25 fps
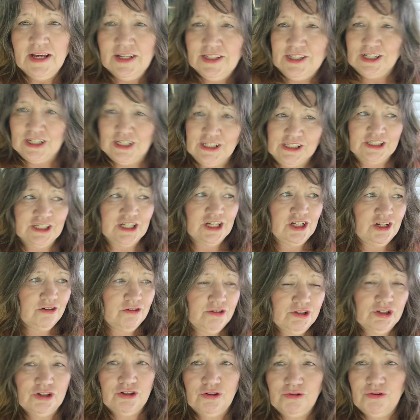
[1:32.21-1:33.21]
to continue
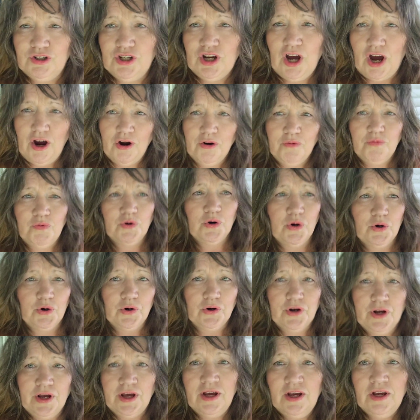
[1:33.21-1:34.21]
to do yard
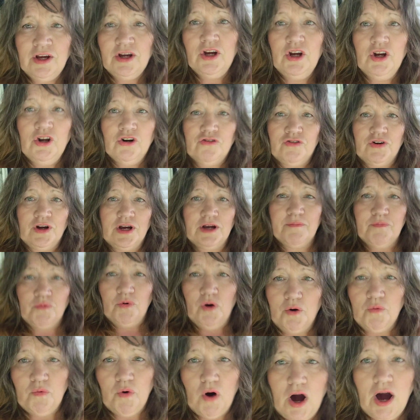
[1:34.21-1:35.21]
work, drink
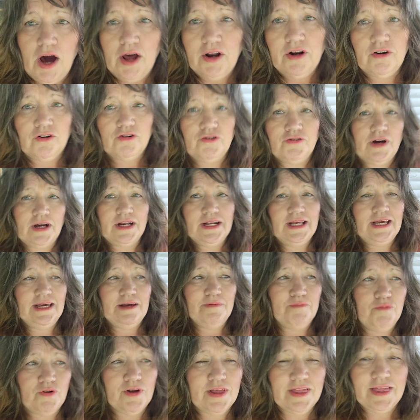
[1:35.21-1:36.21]
more water, try to
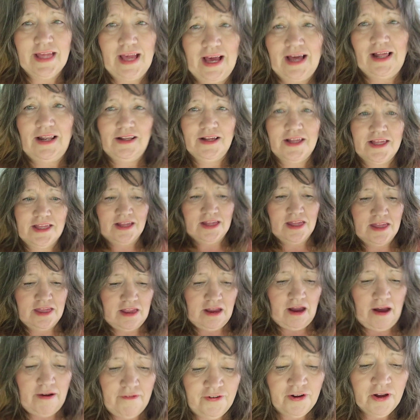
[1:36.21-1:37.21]
eat more salads and
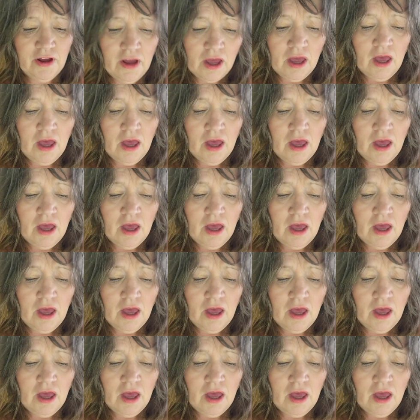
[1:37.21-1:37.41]
stuff.